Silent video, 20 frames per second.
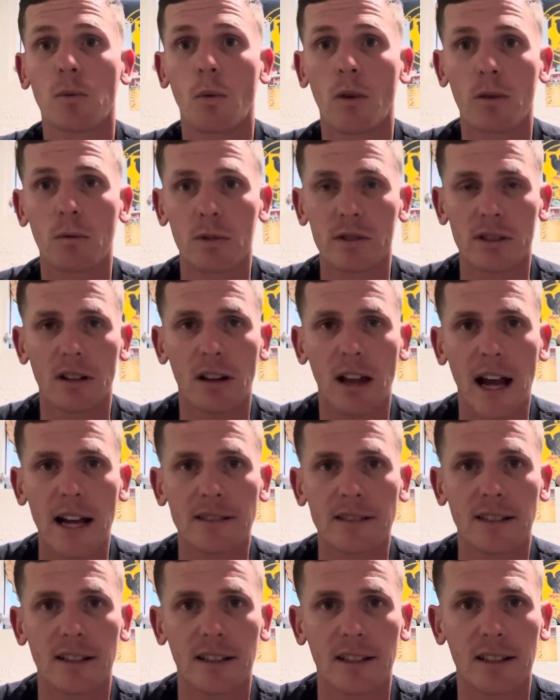One was an
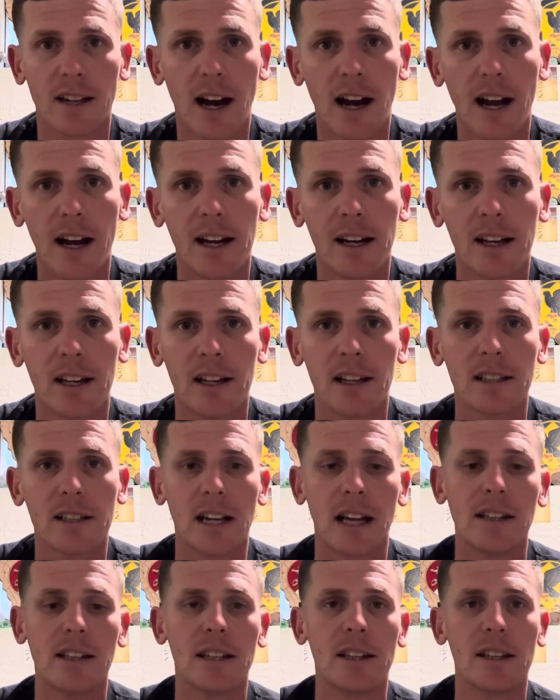Alaskan guide
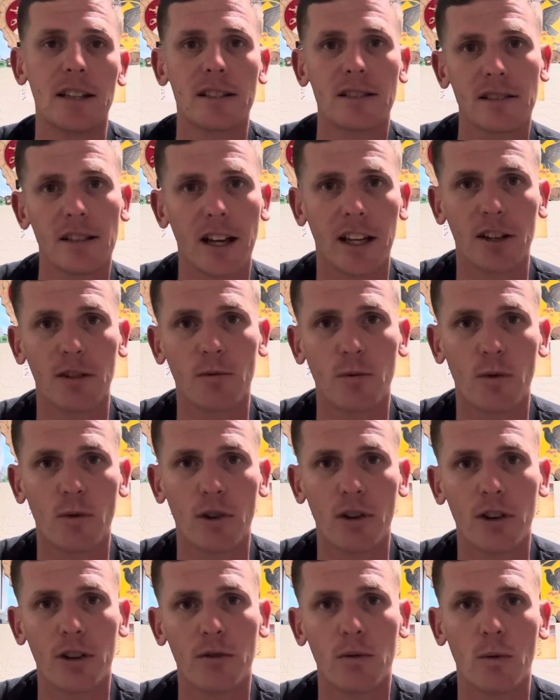and then the second
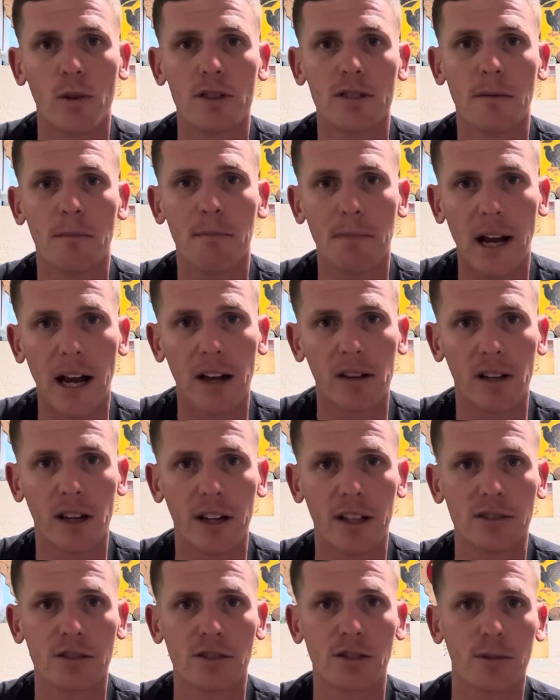one was a Badlands.